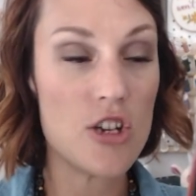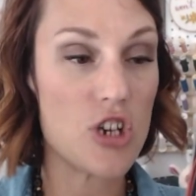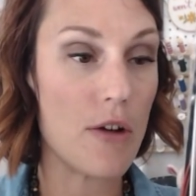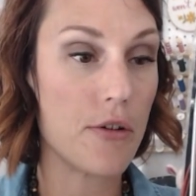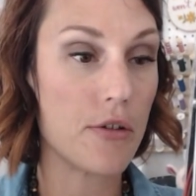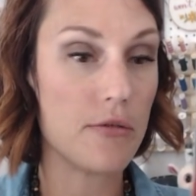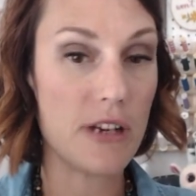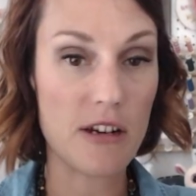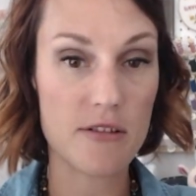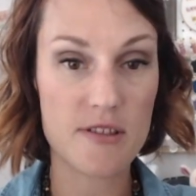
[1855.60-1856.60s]
ChiaoGoo
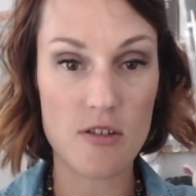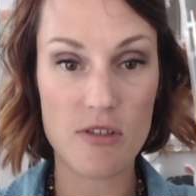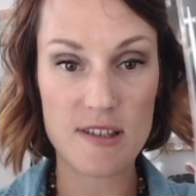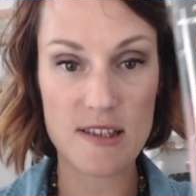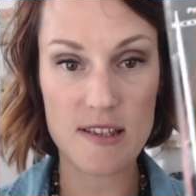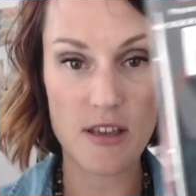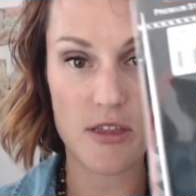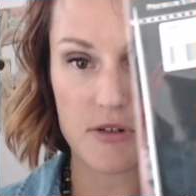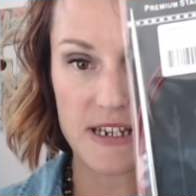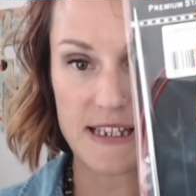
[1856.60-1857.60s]
needles. So this is a
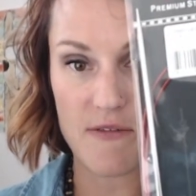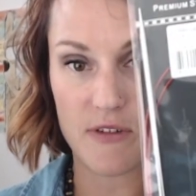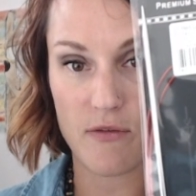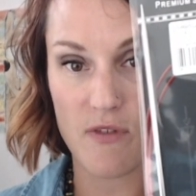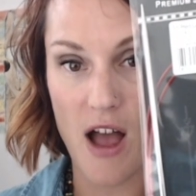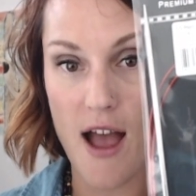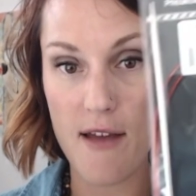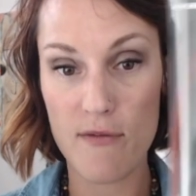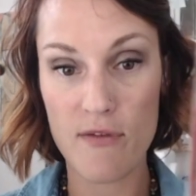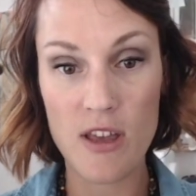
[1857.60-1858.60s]

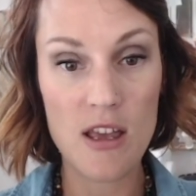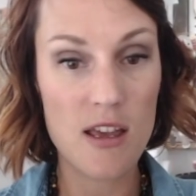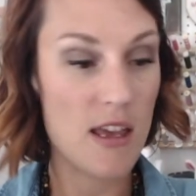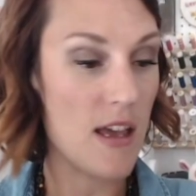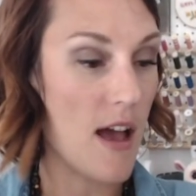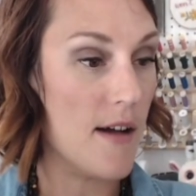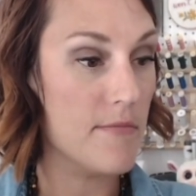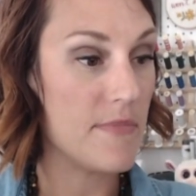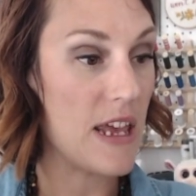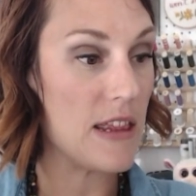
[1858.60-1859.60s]
375
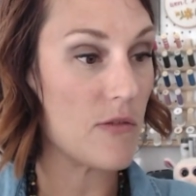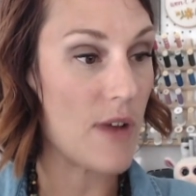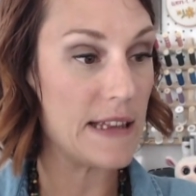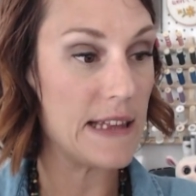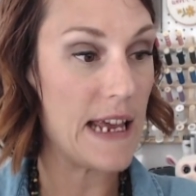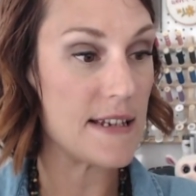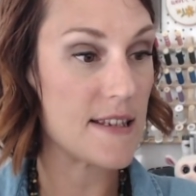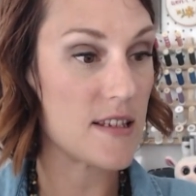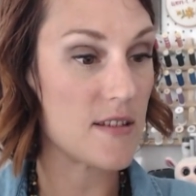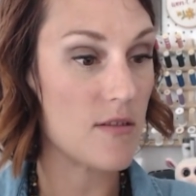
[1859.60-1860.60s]
in the red
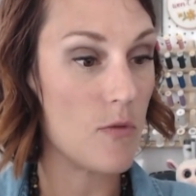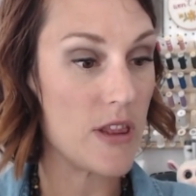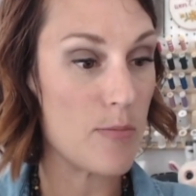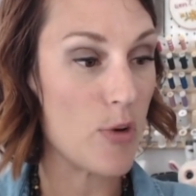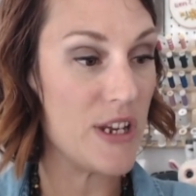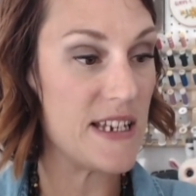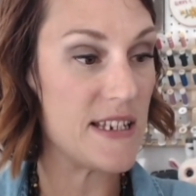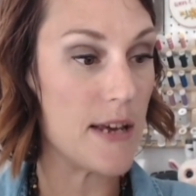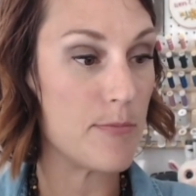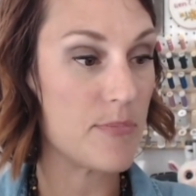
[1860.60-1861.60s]
lace with the pointy
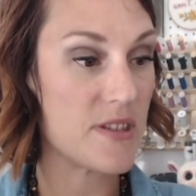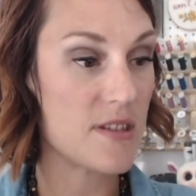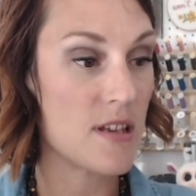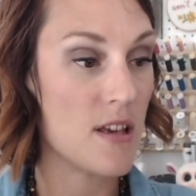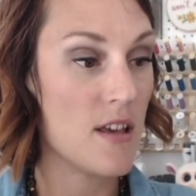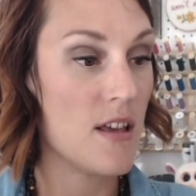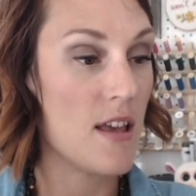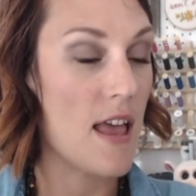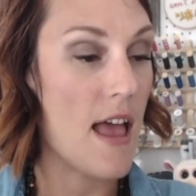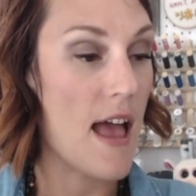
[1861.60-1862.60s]
tips,
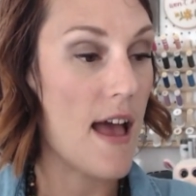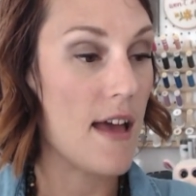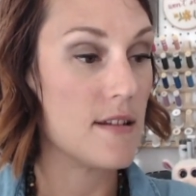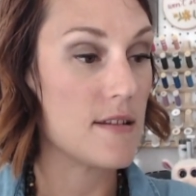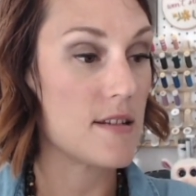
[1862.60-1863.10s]
and